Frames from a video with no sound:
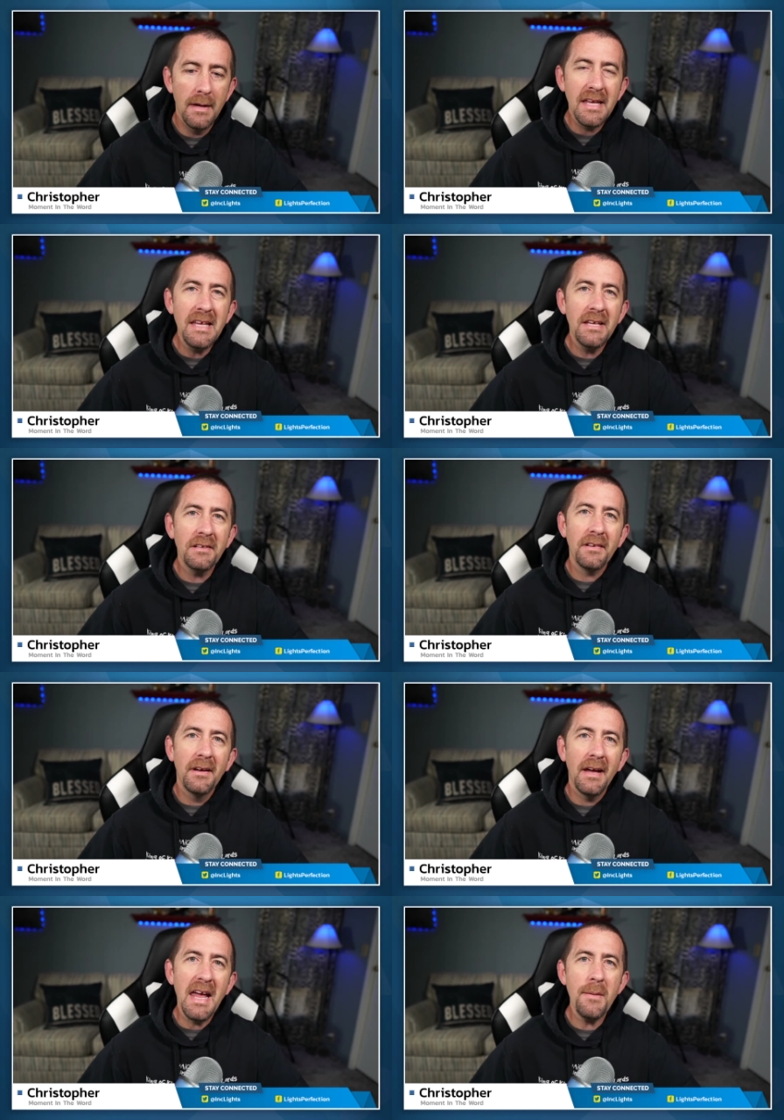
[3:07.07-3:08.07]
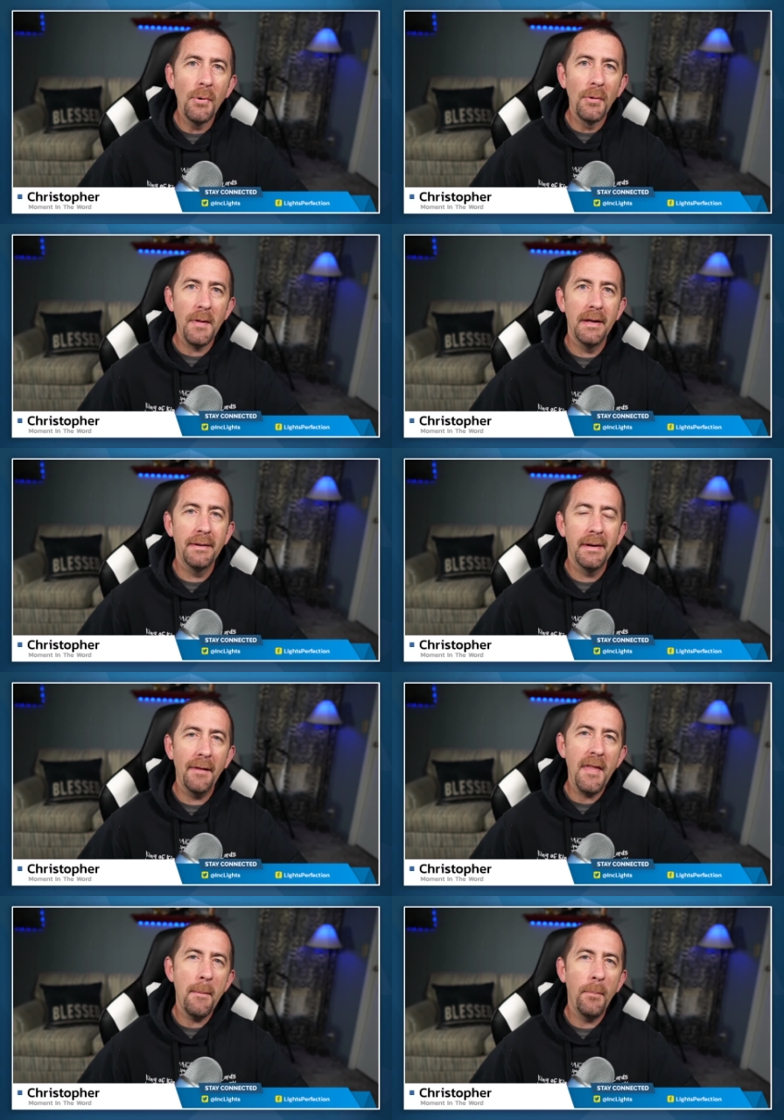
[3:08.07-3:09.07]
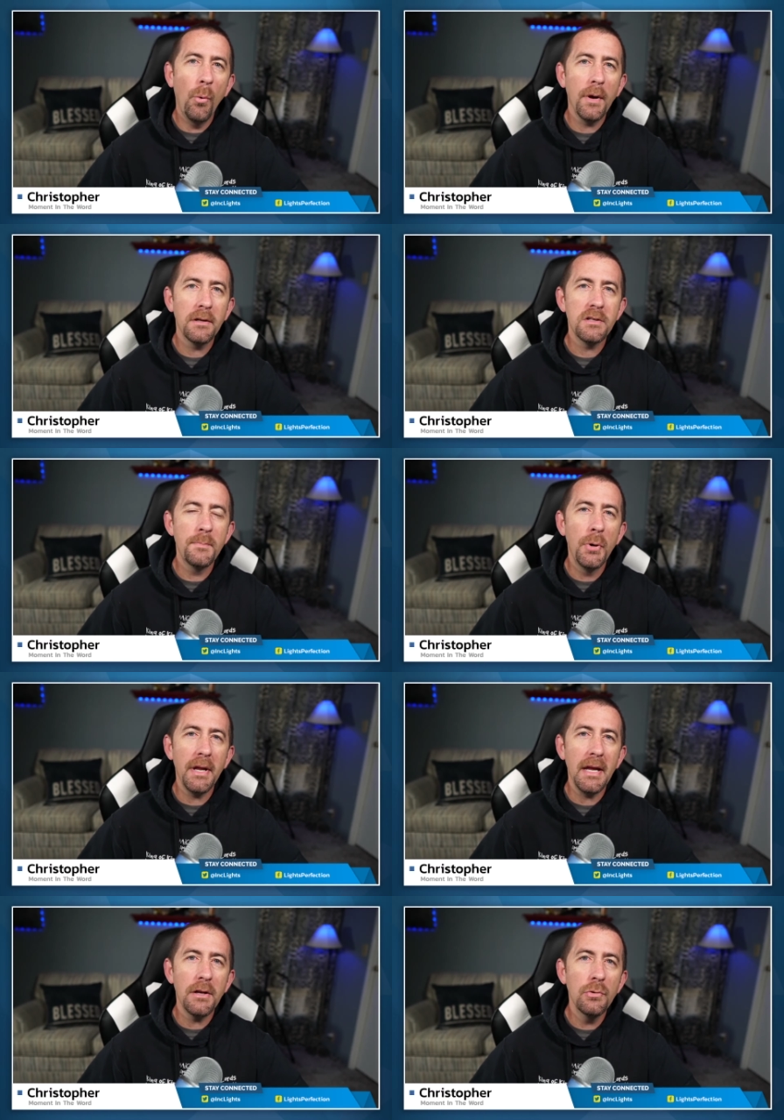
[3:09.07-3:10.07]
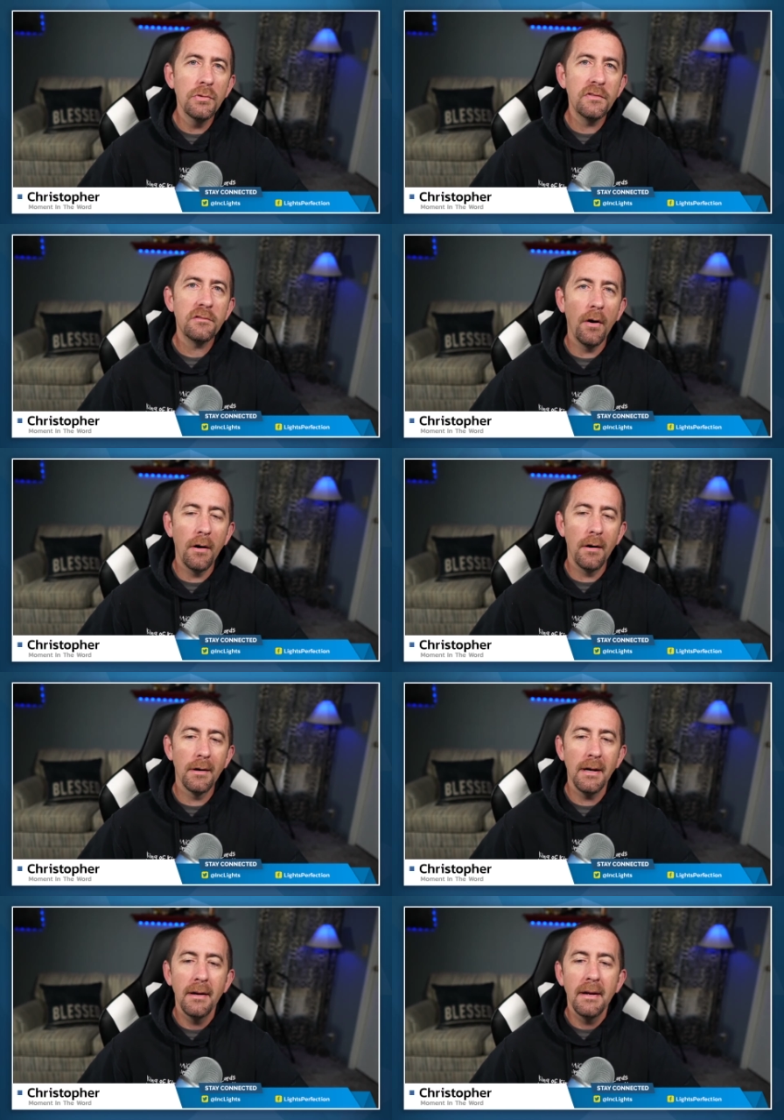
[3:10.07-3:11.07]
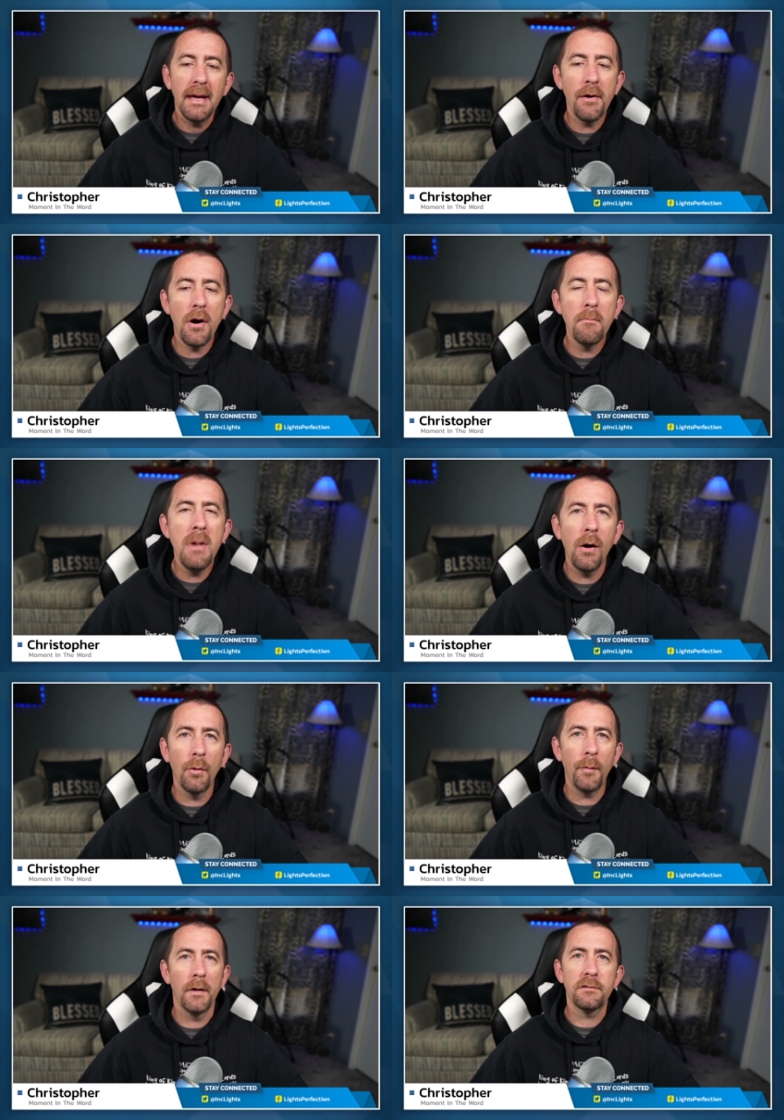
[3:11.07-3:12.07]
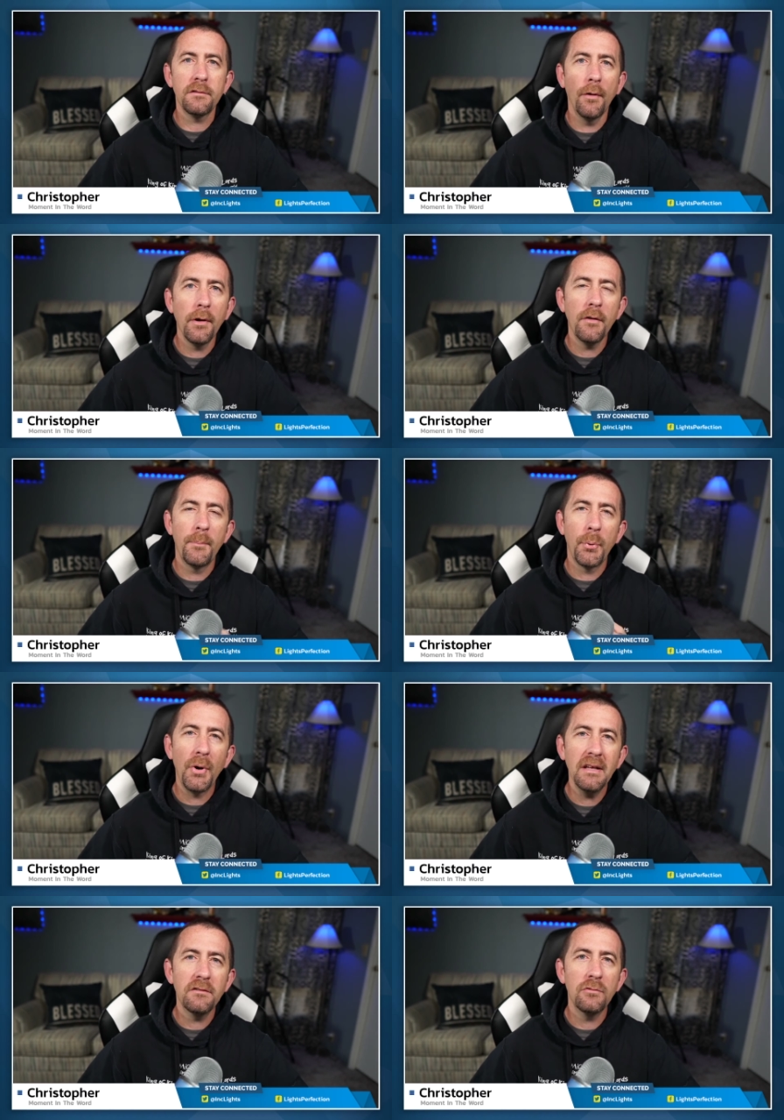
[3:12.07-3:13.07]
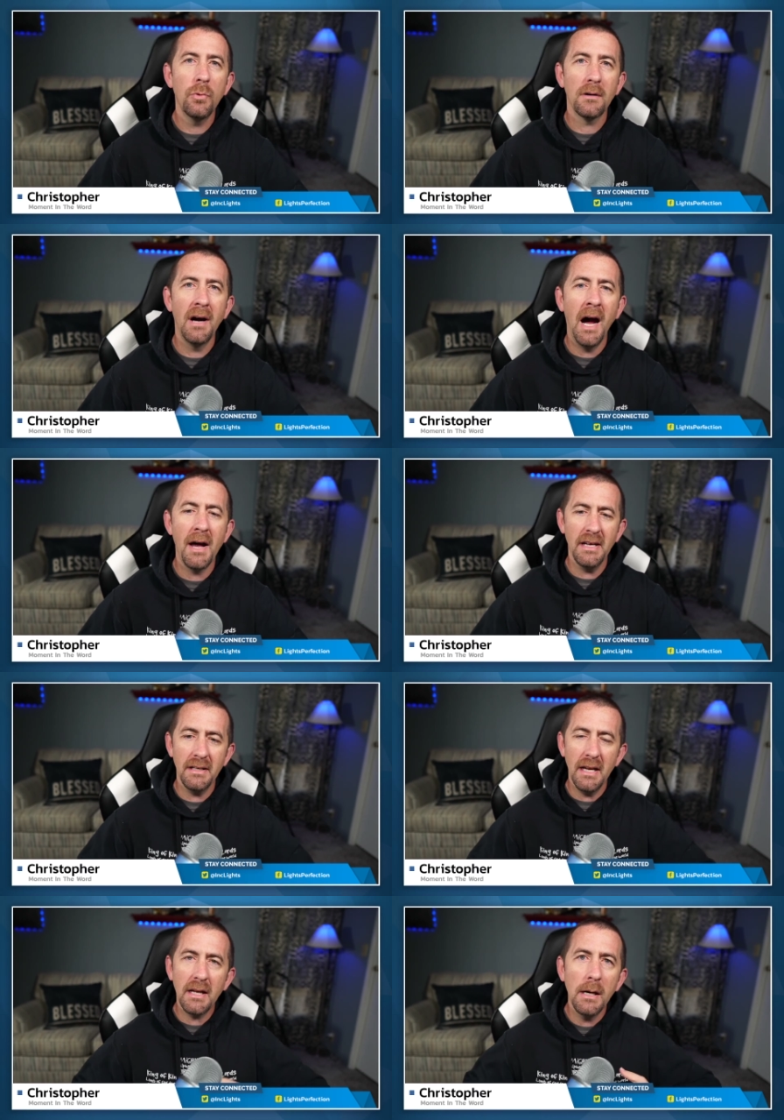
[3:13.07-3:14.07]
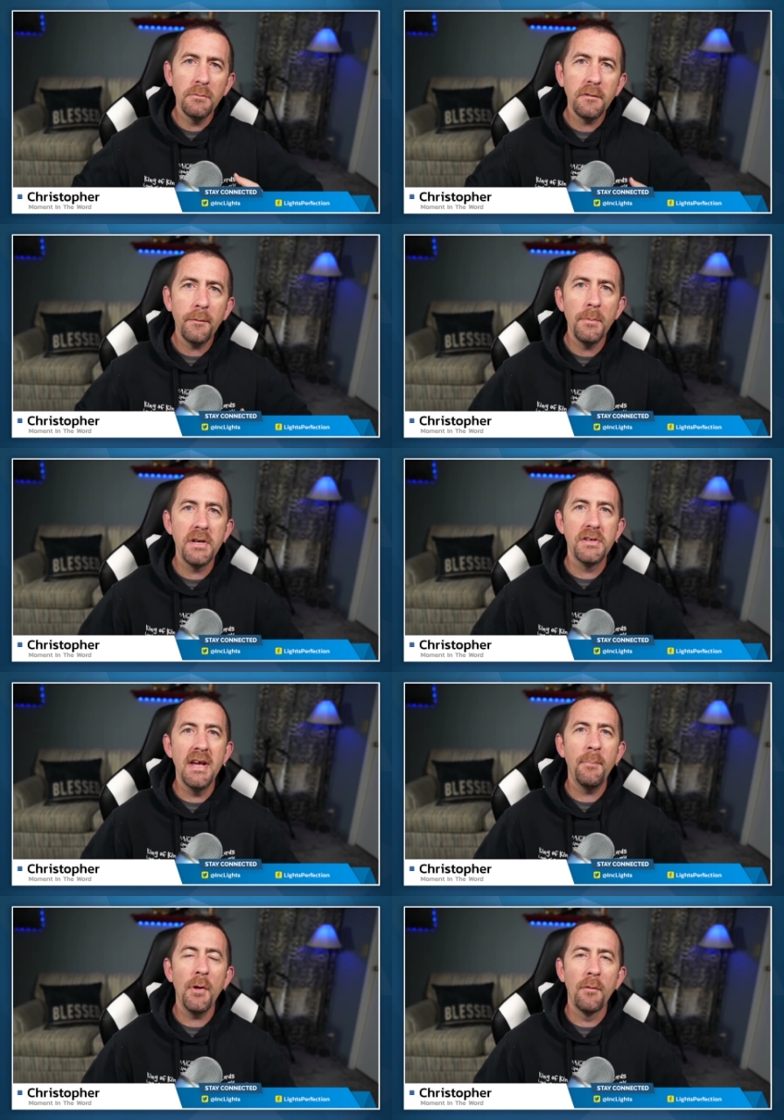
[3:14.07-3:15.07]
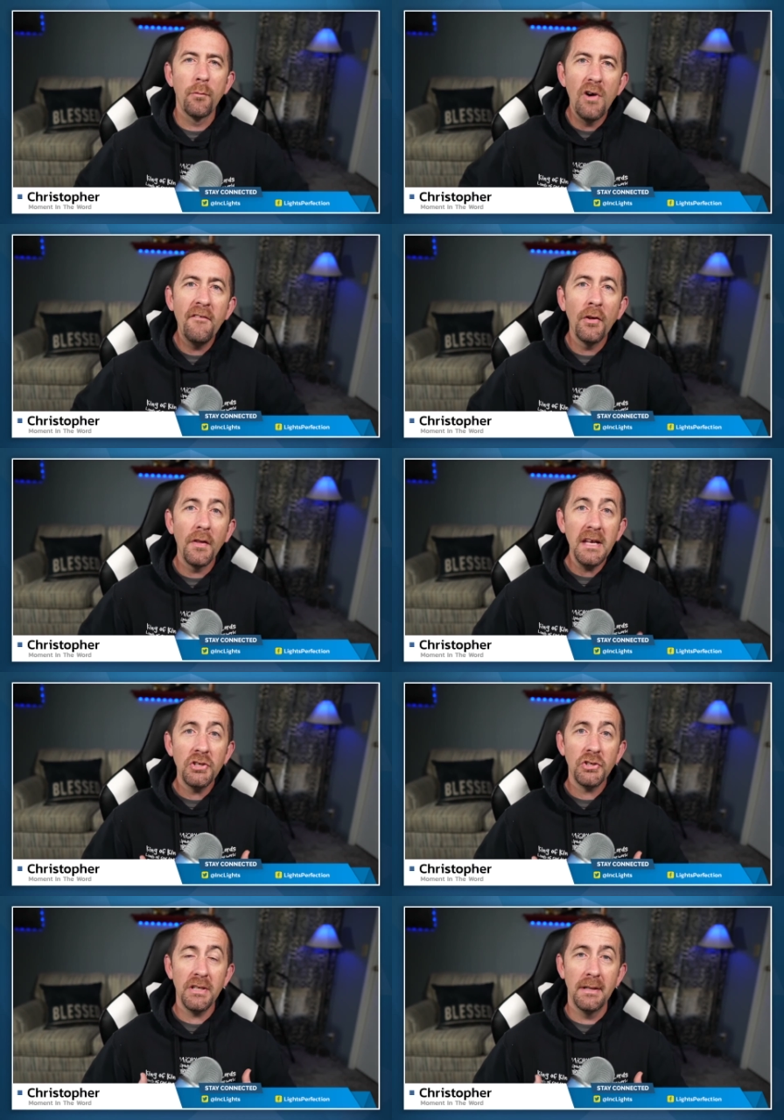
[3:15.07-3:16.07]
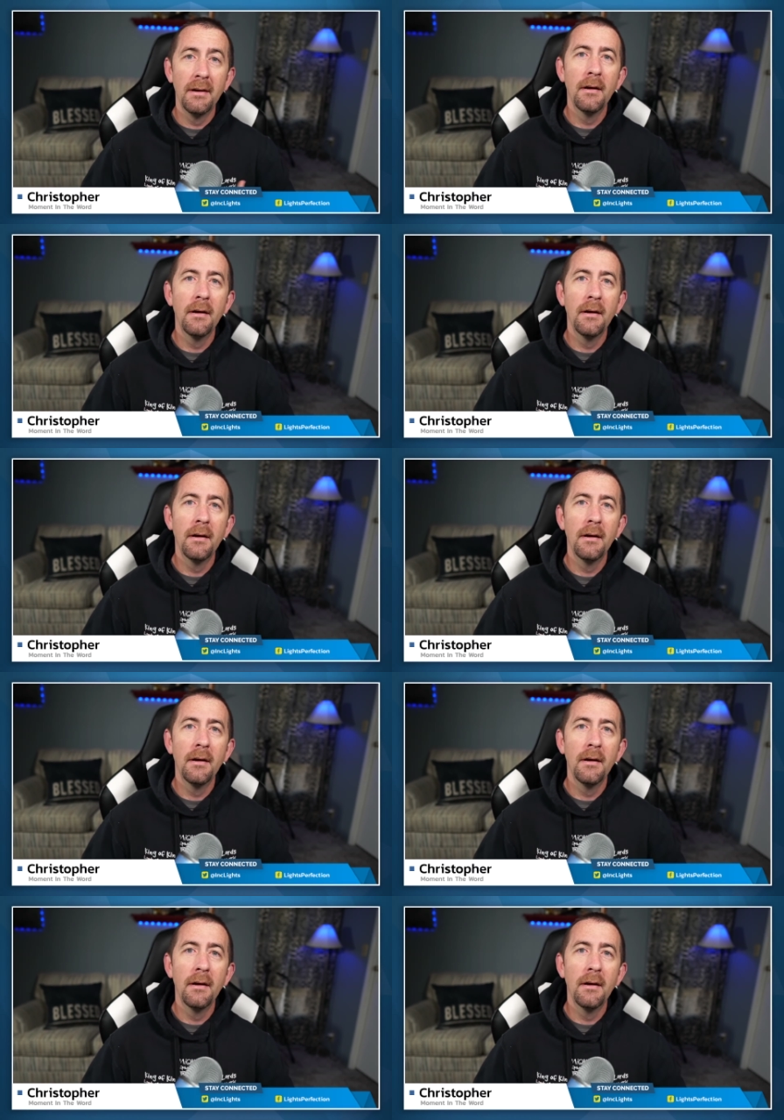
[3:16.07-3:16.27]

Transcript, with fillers: he is able then at that point to put a new song in our mouth, a song of praise to our God. It, it comes from the depth of revelation